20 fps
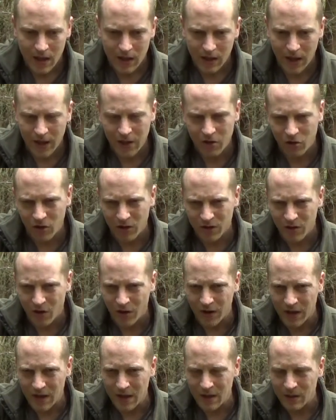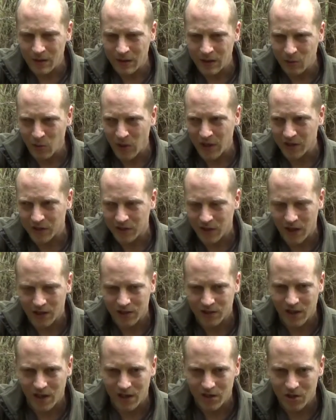later at night, when it
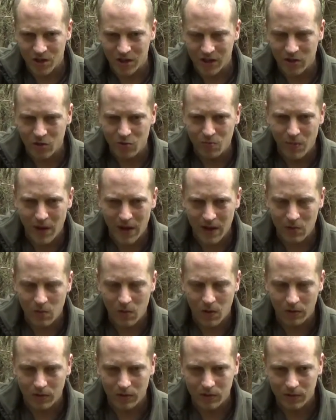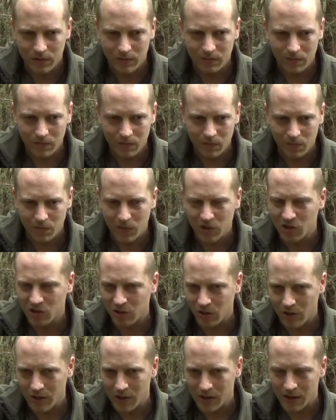starts to get chilly, you may want
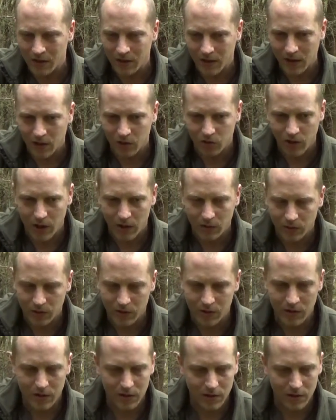slightly thicker trousers.